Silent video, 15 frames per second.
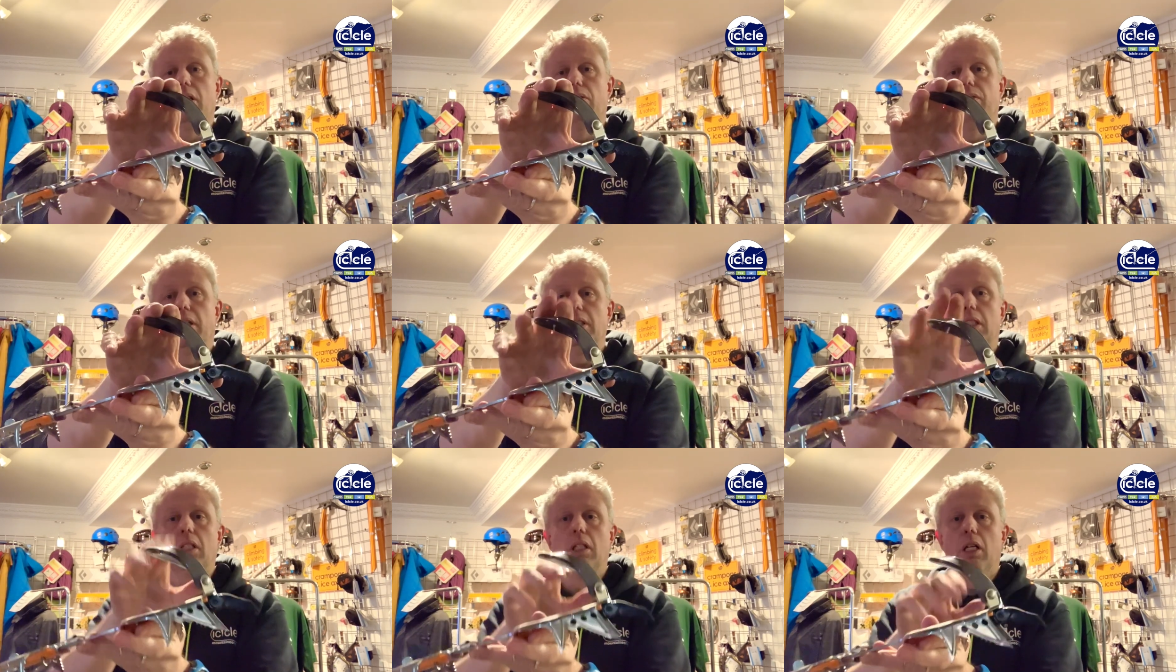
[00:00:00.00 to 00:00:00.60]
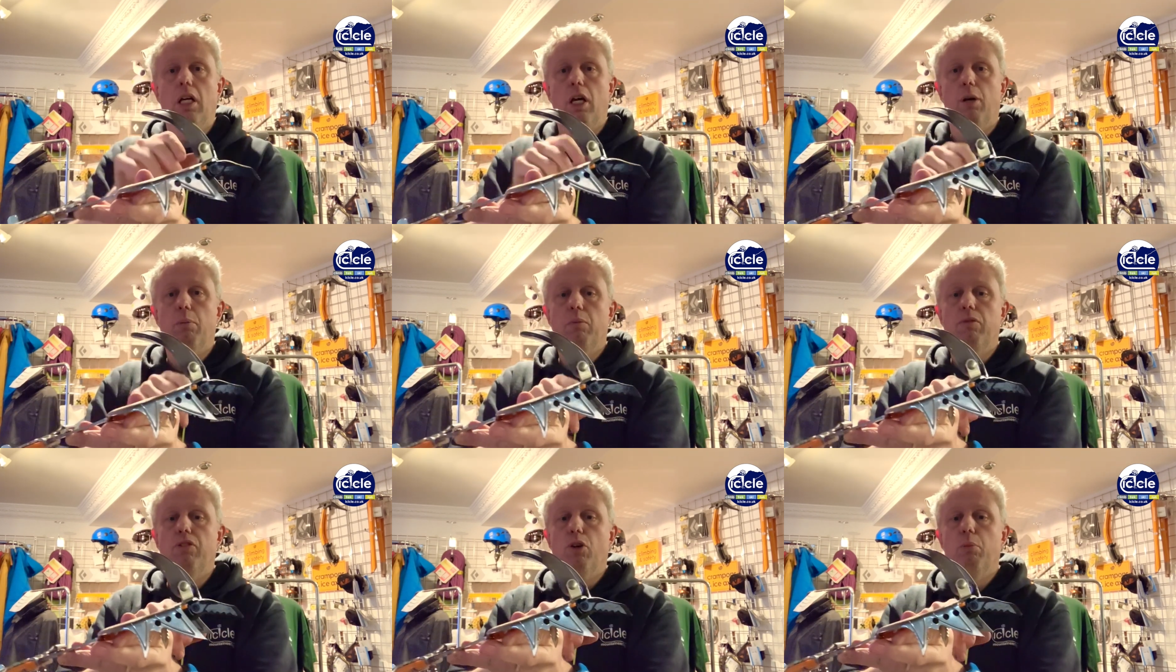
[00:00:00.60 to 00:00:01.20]
the front
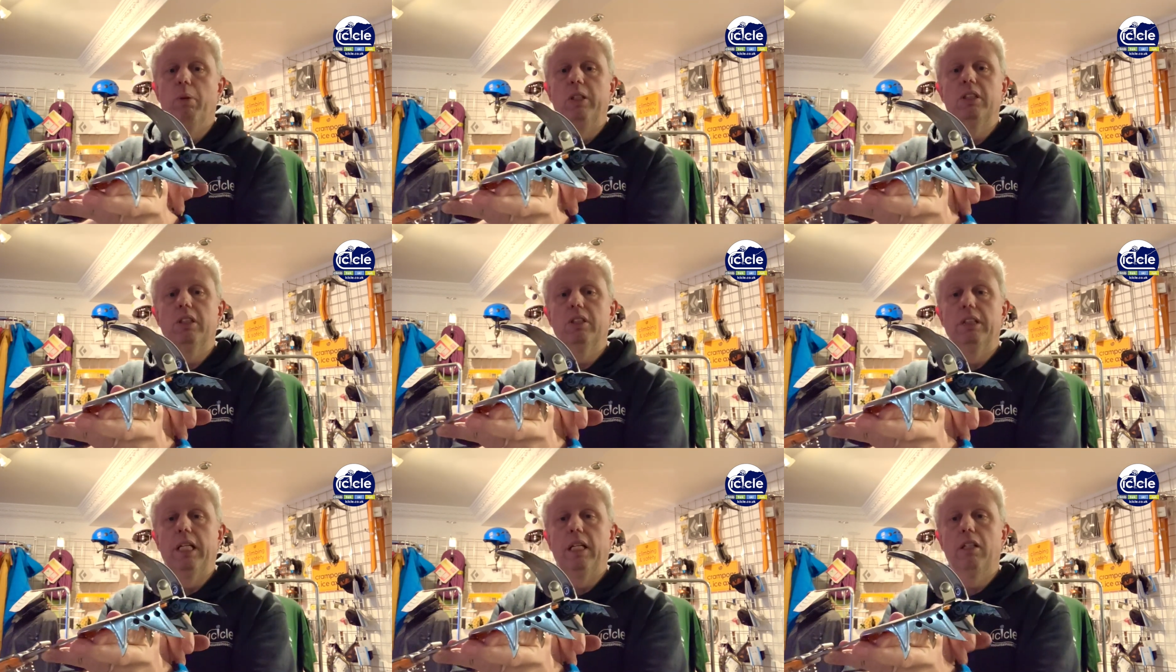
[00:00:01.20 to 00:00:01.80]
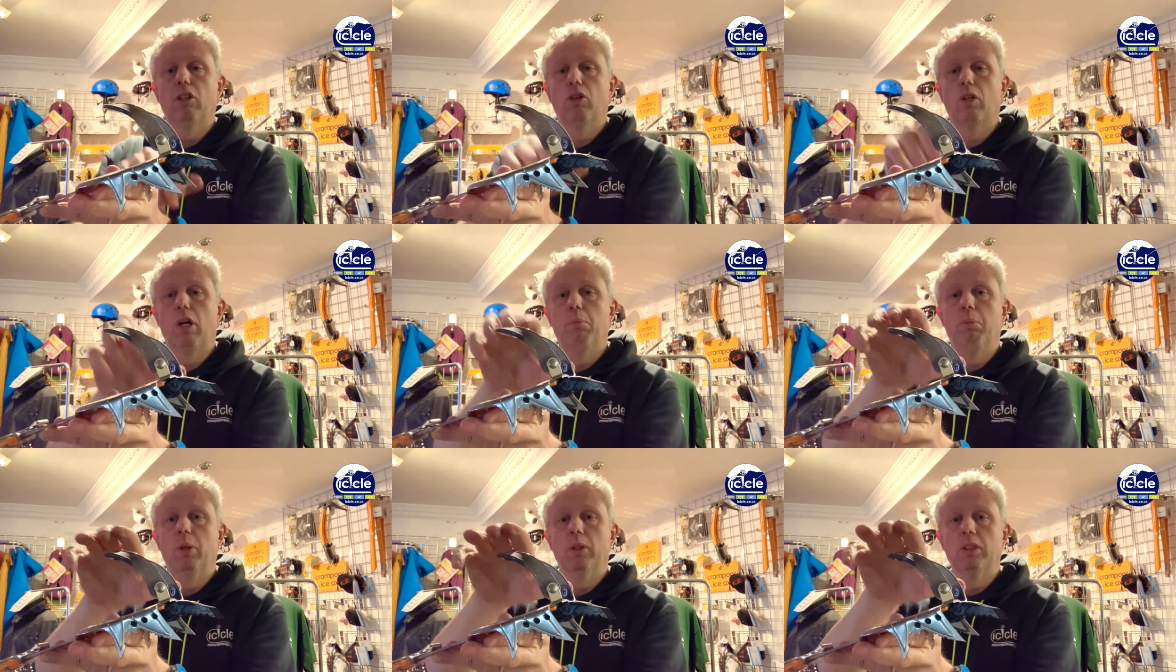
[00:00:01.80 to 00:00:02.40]
for most of the technical
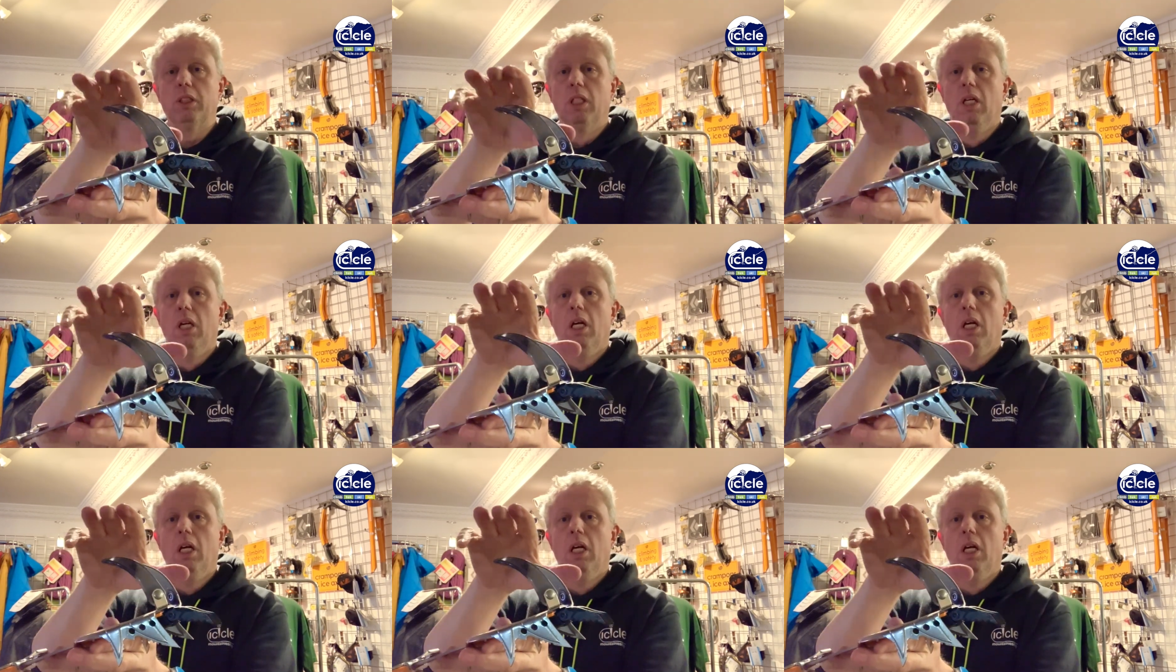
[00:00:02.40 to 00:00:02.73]
crampons